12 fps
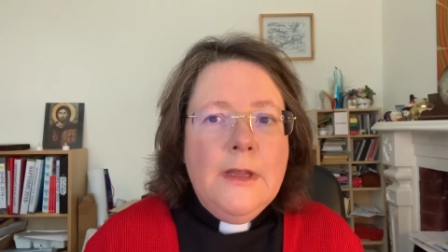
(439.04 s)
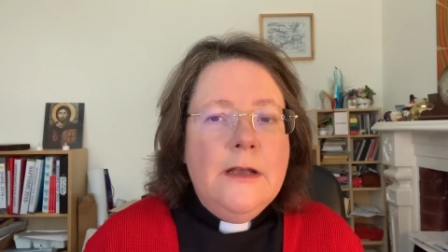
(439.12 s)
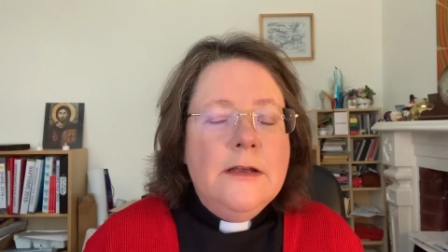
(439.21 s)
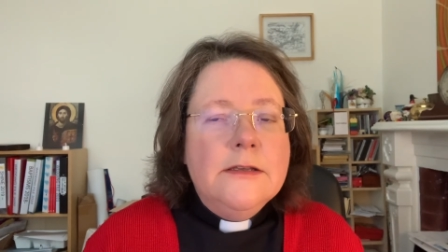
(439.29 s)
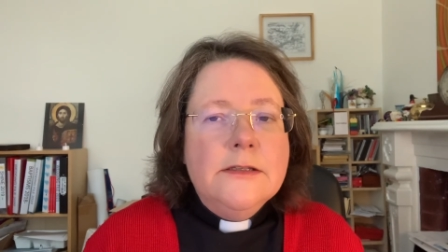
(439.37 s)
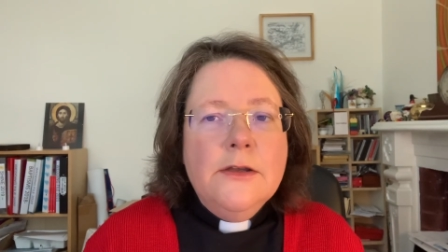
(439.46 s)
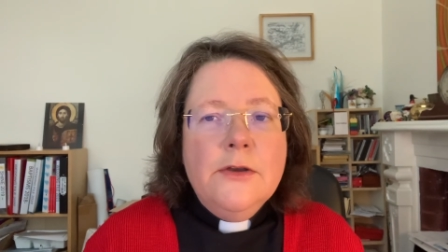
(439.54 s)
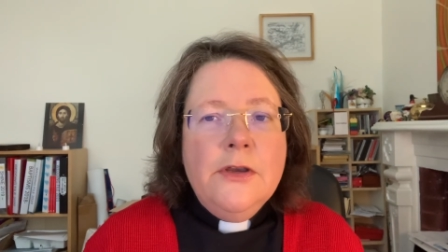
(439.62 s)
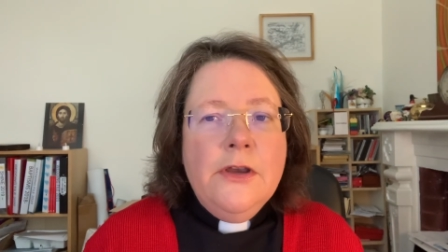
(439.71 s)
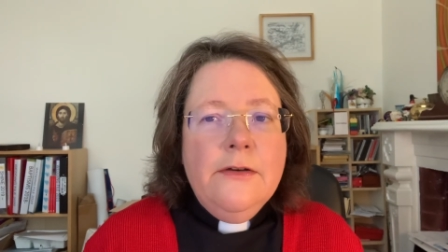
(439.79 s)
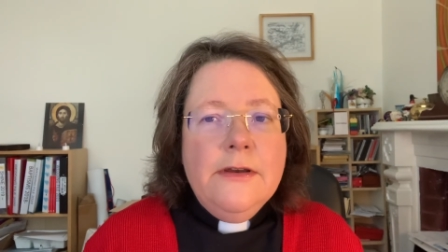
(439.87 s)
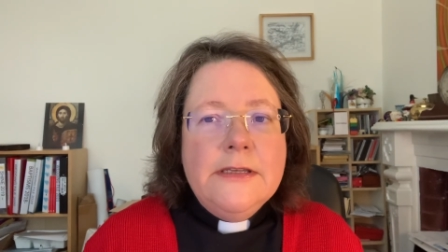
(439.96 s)
So,
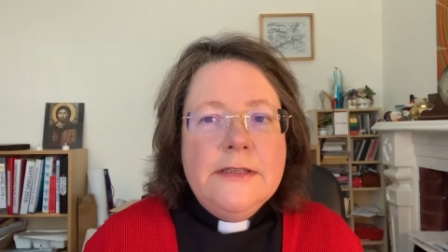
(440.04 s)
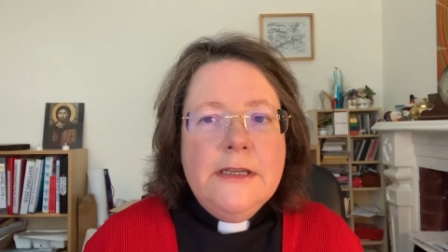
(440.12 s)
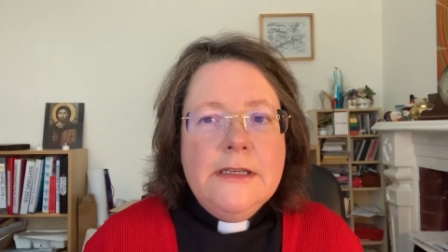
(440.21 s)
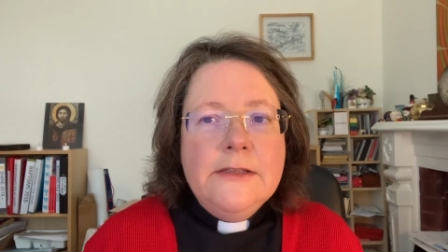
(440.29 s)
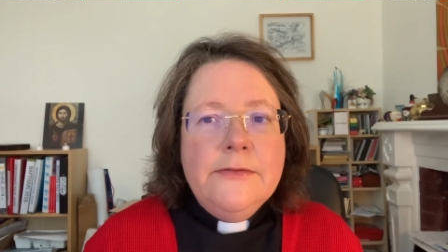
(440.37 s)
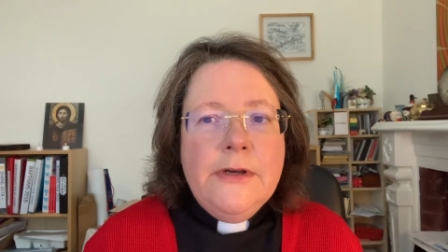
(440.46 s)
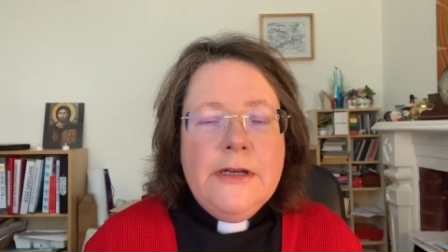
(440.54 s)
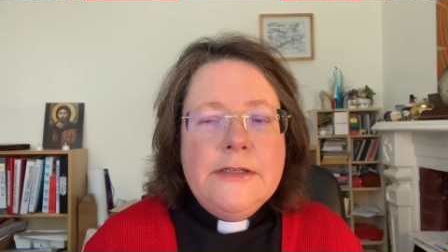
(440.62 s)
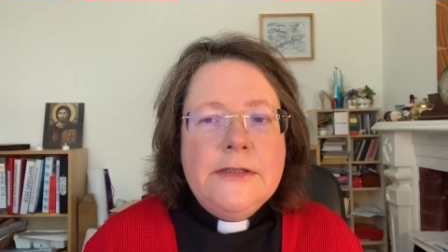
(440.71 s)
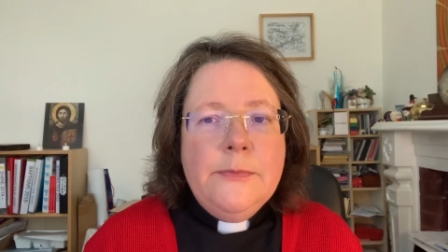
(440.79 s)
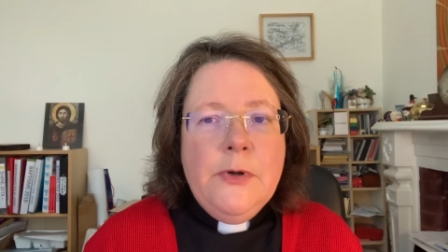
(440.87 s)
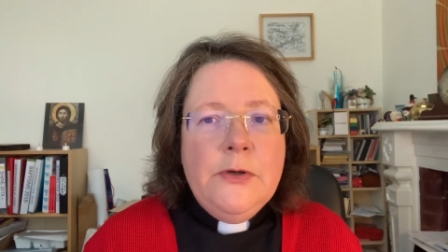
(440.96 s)
curious things for us
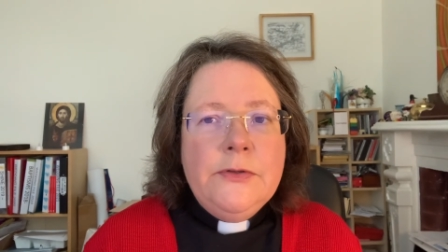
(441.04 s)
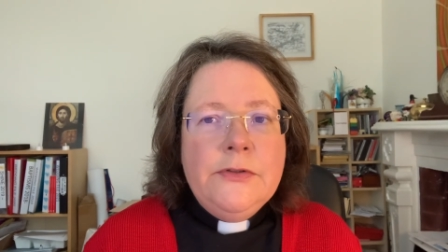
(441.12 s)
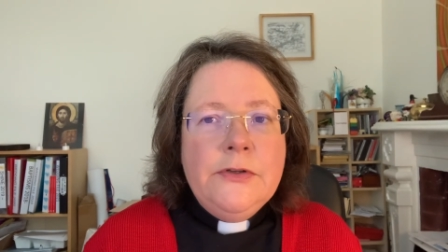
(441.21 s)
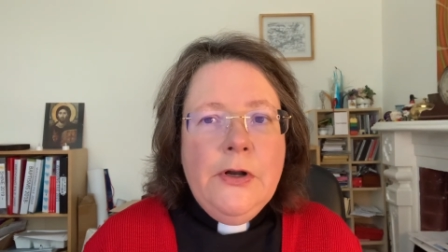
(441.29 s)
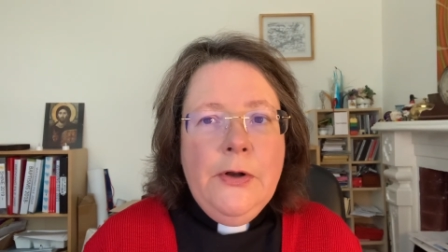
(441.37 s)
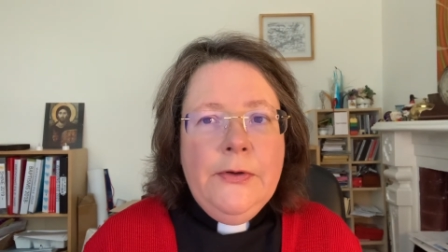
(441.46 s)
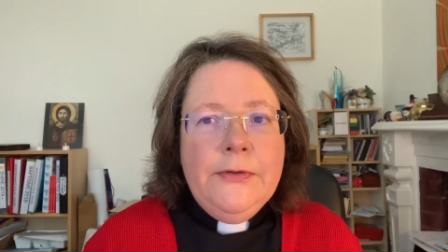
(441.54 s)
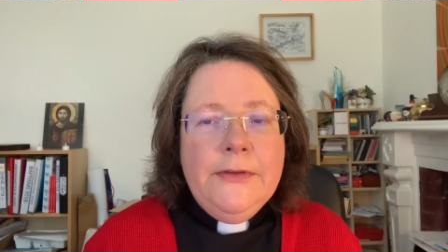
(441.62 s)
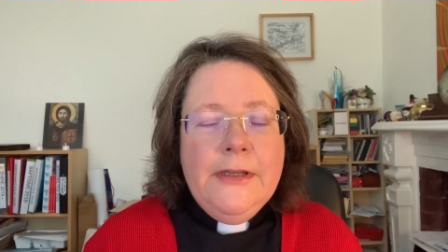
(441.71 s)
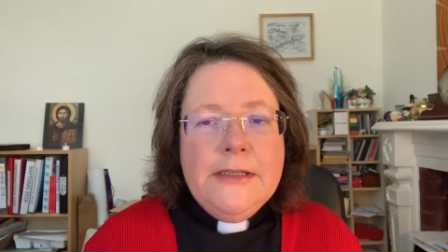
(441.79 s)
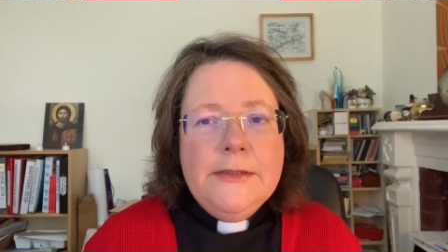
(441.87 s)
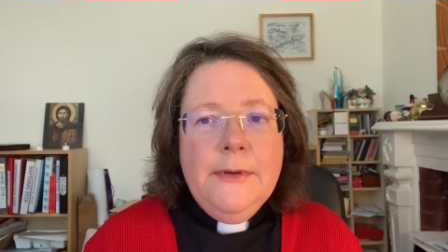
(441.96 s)
to ponder on
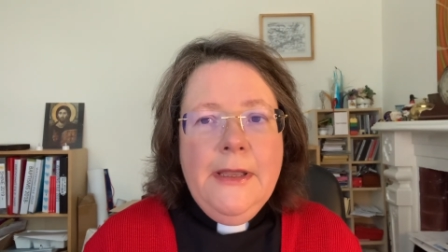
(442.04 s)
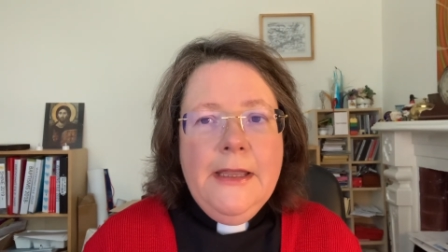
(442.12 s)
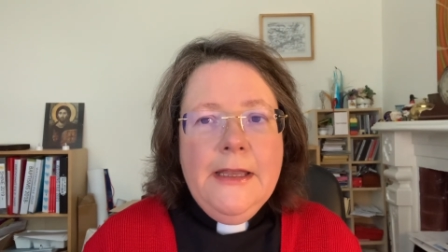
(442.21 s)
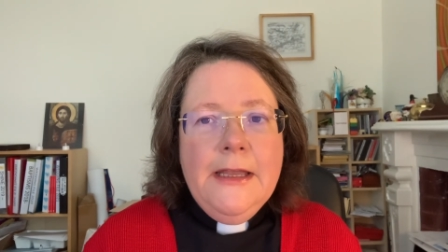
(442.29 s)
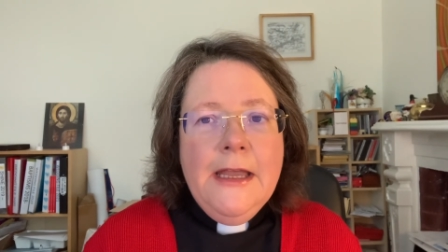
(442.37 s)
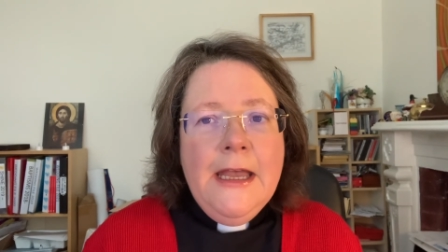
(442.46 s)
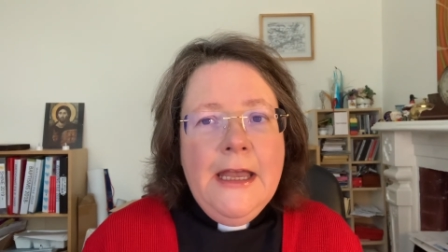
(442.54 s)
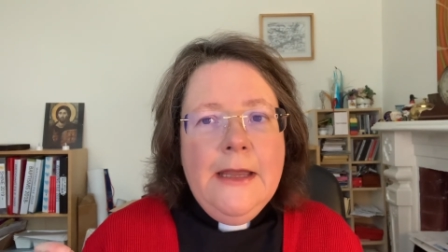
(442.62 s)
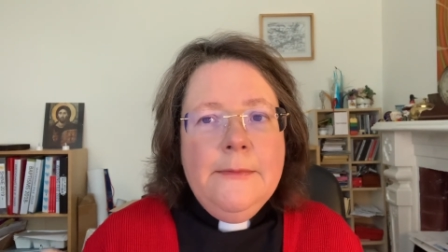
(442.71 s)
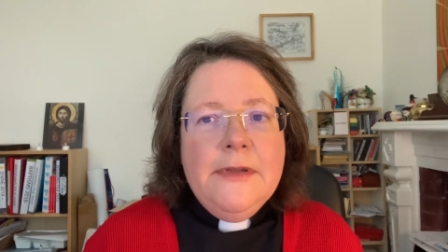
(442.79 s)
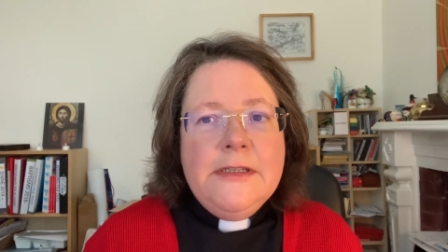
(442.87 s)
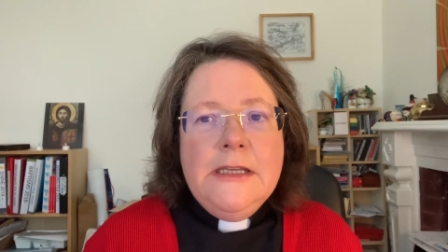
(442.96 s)
this week,
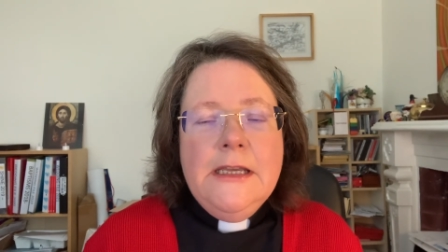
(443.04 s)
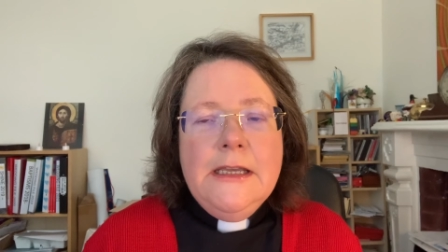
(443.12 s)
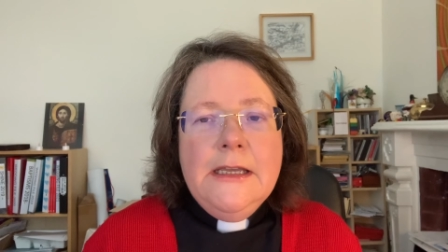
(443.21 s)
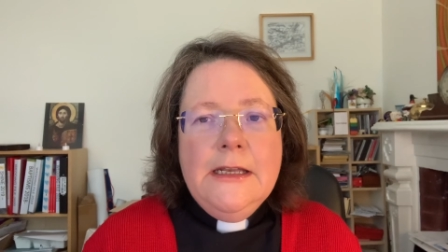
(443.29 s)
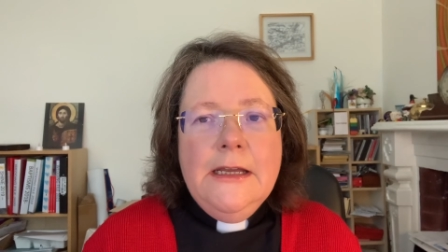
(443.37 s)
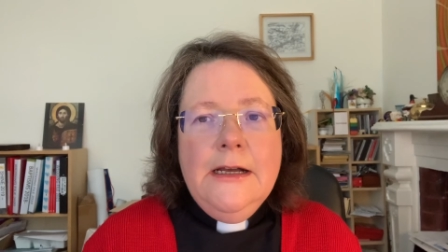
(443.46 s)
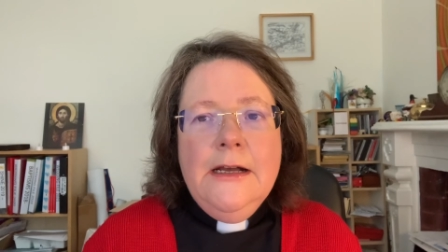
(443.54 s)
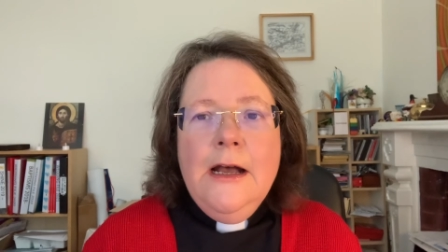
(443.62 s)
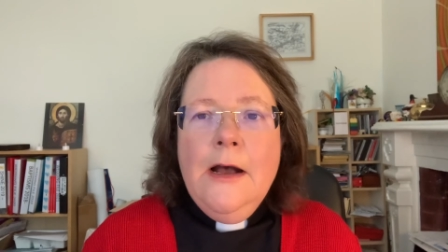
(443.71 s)
in particular,